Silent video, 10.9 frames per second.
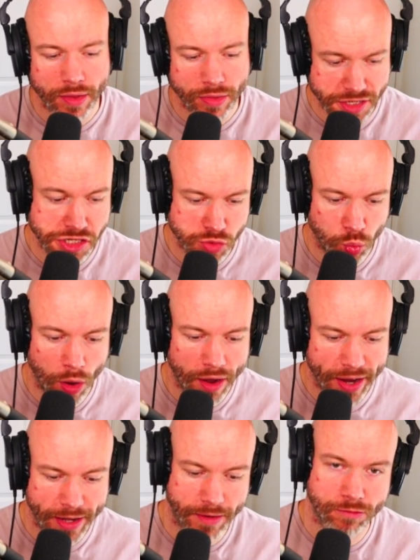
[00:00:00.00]
This is
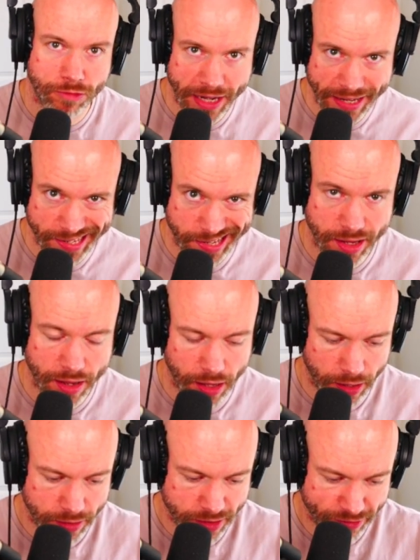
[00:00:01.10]
why really
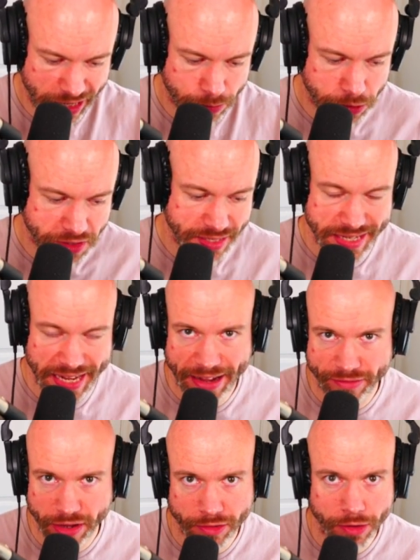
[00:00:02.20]
uh, developers need to
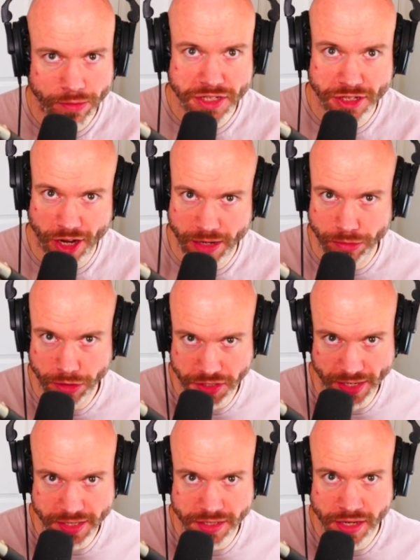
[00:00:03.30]
have their own side
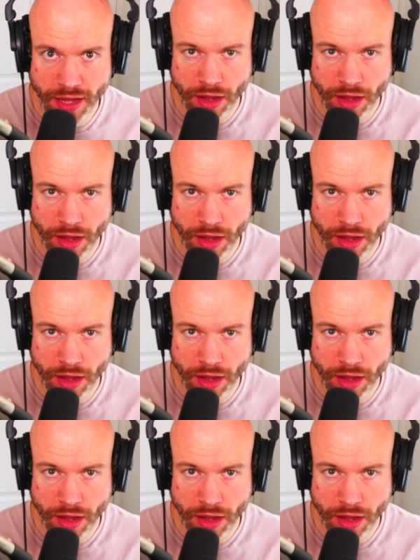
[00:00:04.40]
projects,